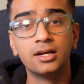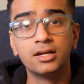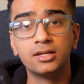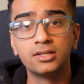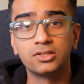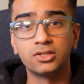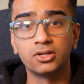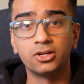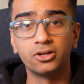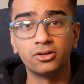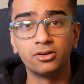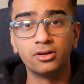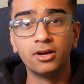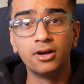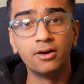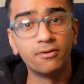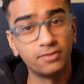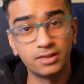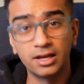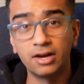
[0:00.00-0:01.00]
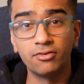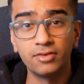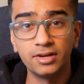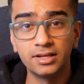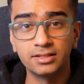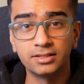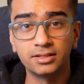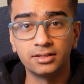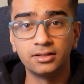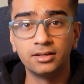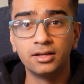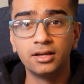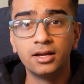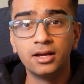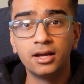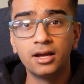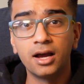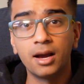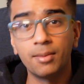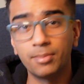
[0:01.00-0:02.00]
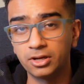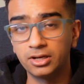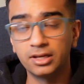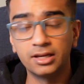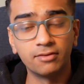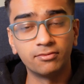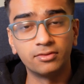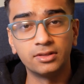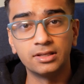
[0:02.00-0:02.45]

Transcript: So for that reason, I'm gonna give